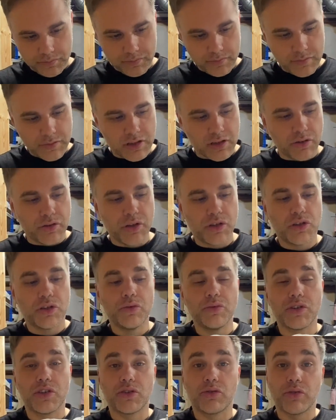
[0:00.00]
So the shoe
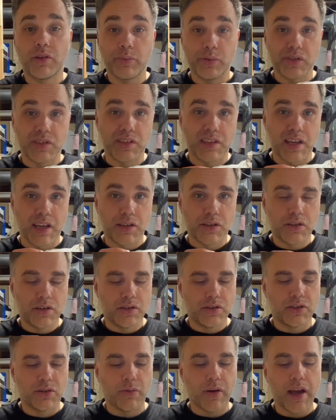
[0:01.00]
is triple stitched,
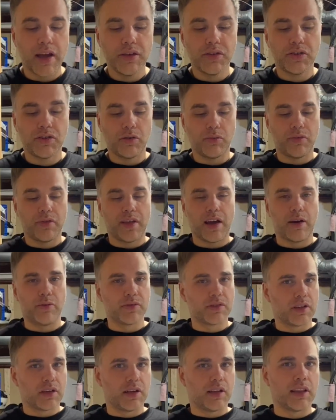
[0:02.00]
so I assumed that
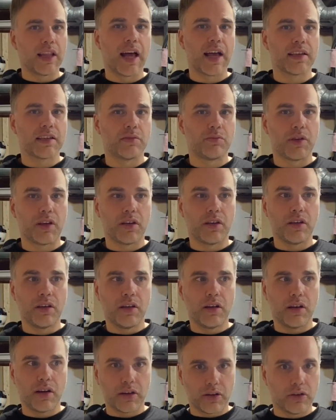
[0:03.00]
was gonna last me
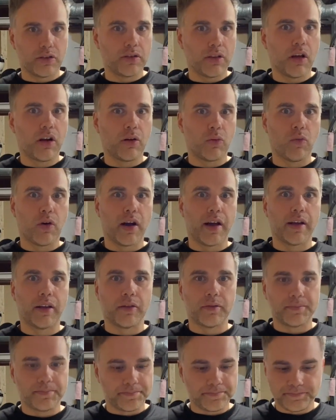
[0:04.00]
a good long
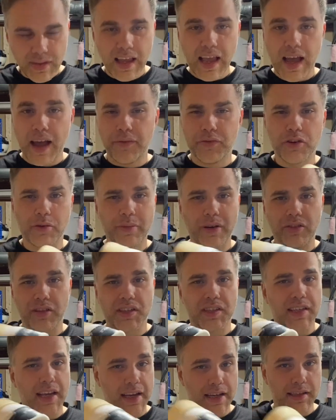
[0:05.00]
while. After about the
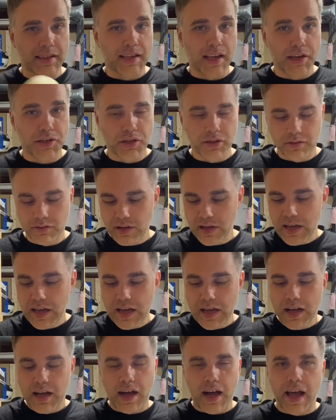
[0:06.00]
second session,
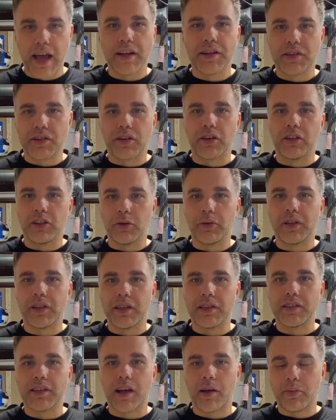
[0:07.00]
I had to start gluing
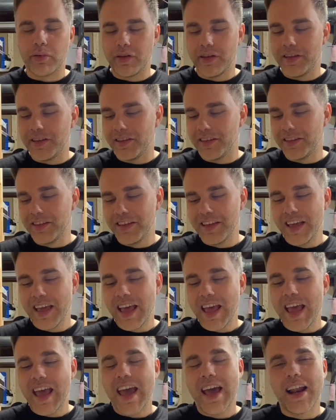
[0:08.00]
these up.
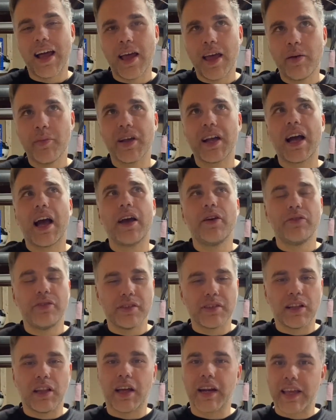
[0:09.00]
And I am a guy who does
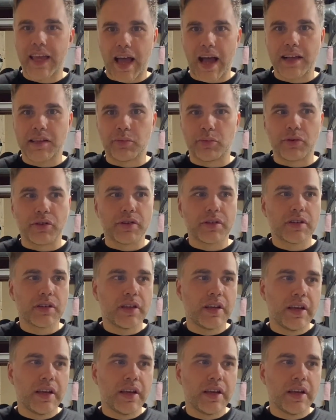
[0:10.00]
a lot of Caspers,